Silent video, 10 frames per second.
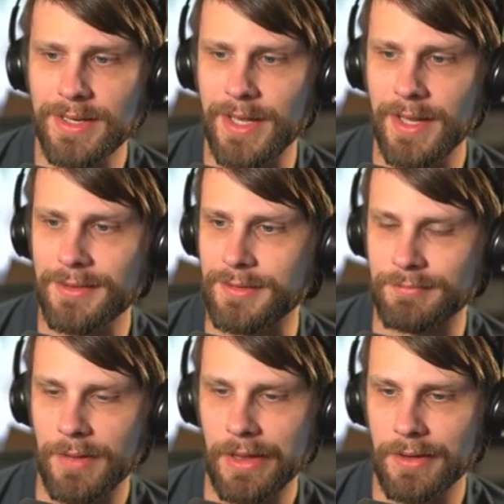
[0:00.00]
hand,
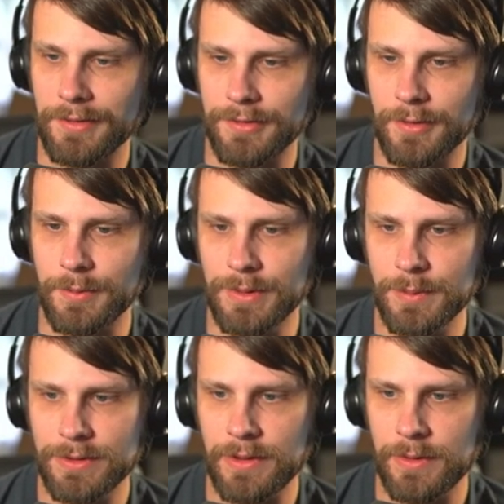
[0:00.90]
uh, so we
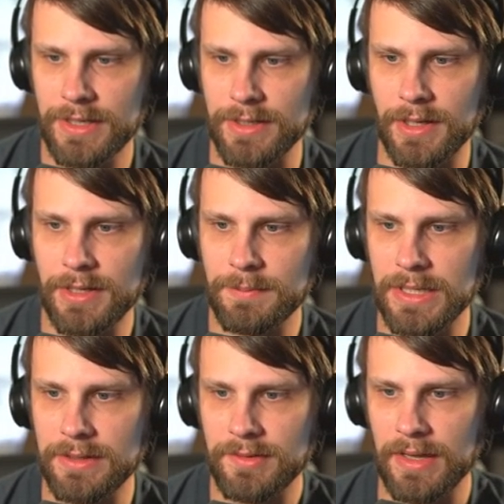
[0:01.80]
will go ahead and keep
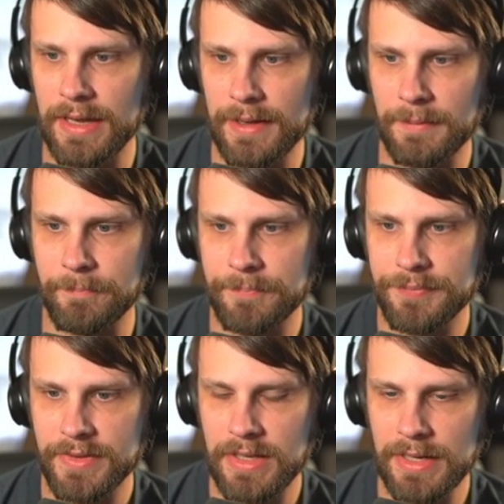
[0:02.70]
this. Um,
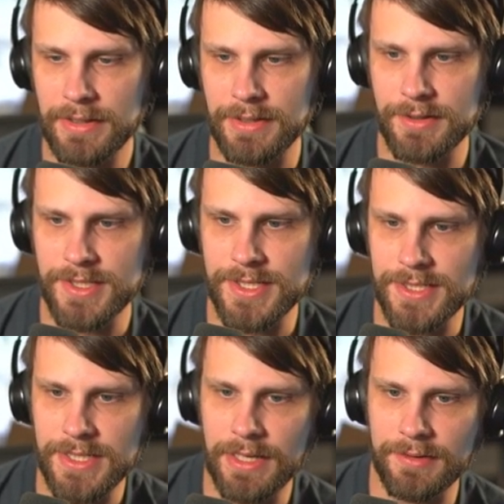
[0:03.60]
Kind of curious to
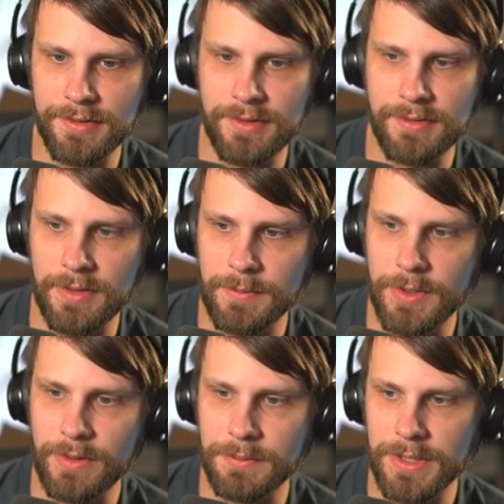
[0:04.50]
see how this ends up
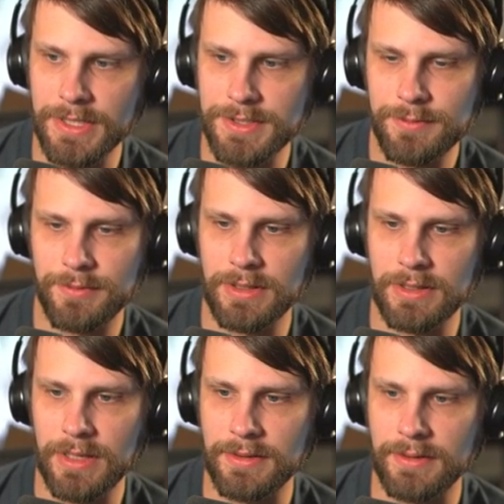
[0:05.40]
going, but I do really
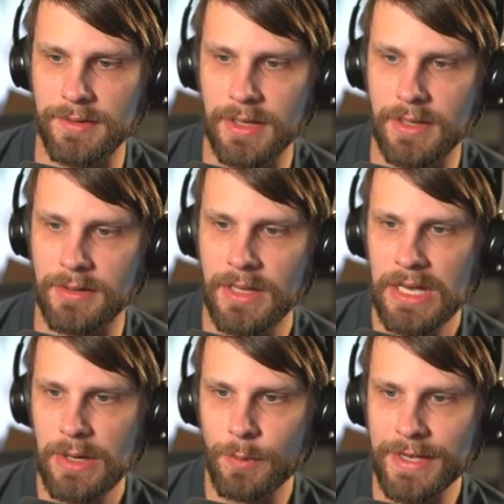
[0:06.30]
like this hand.
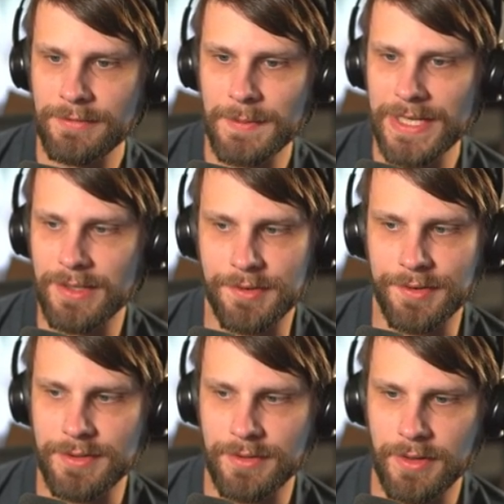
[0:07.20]
We have to make a
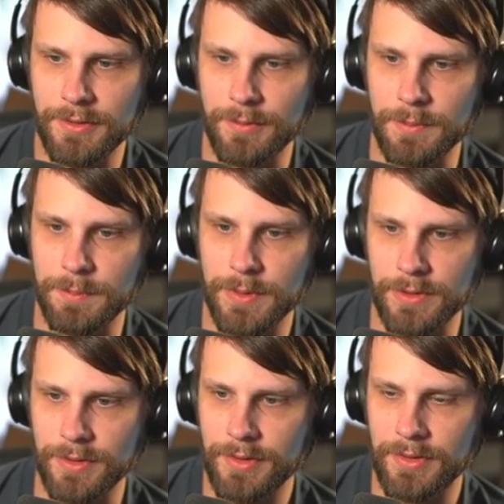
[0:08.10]
decision on the
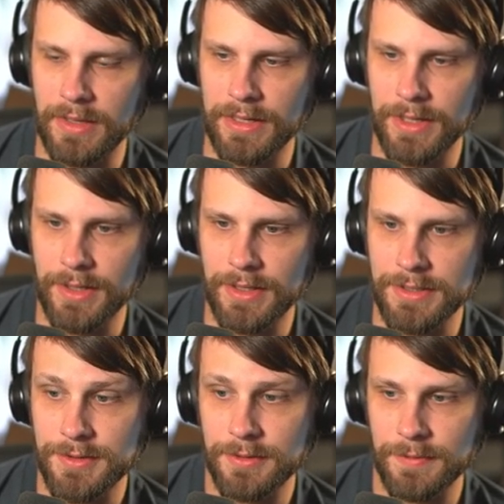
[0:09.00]
Rebirth, uh,
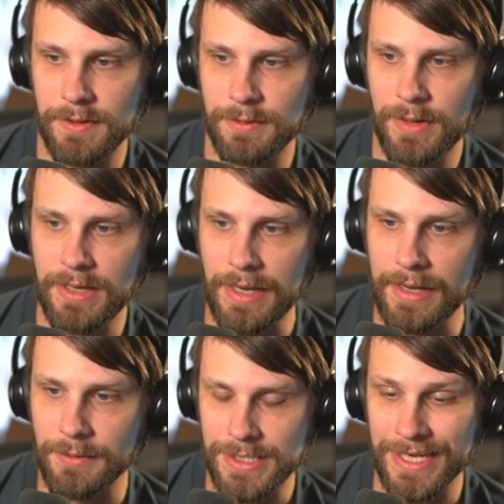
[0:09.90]
and truthfully right
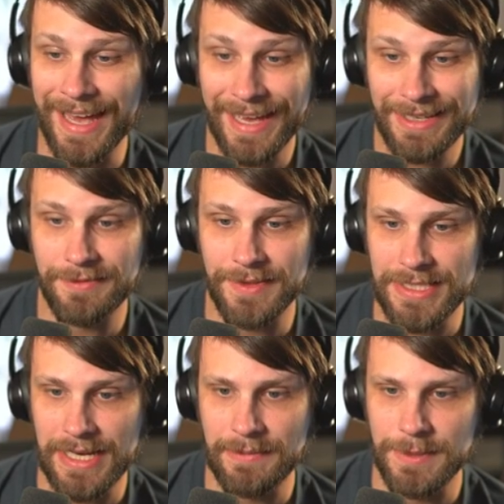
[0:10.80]
now is kind of the
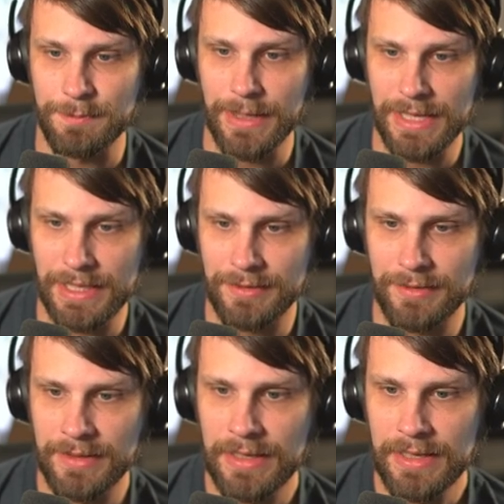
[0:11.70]
time to make it
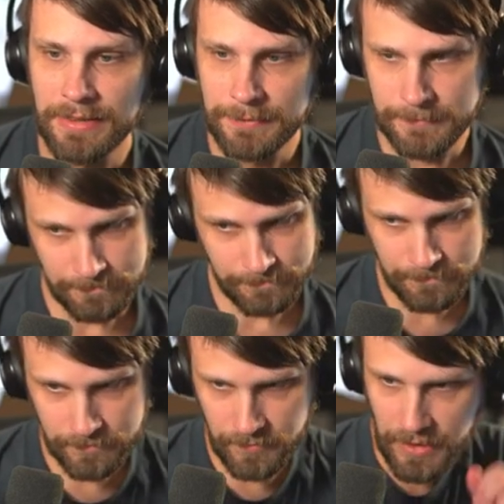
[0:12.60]

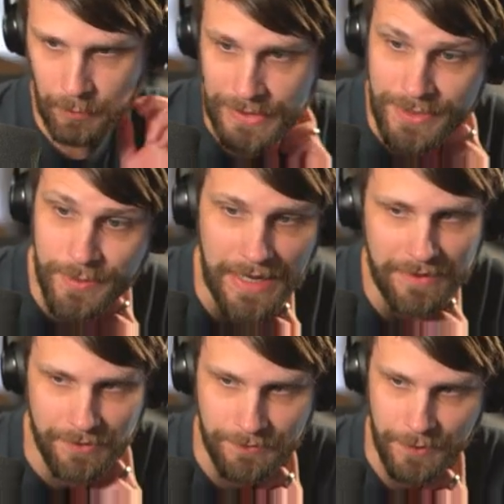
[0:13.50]
we do
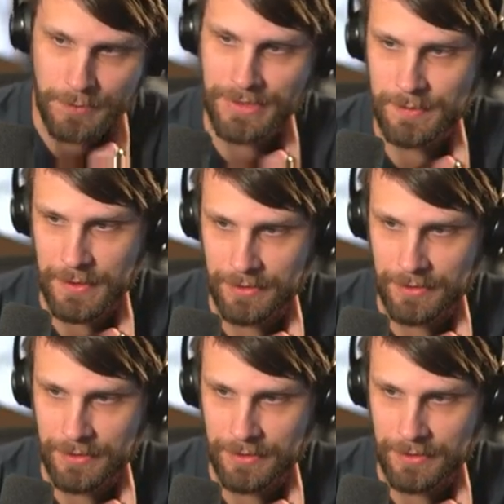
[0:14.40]
have Invoke Despair that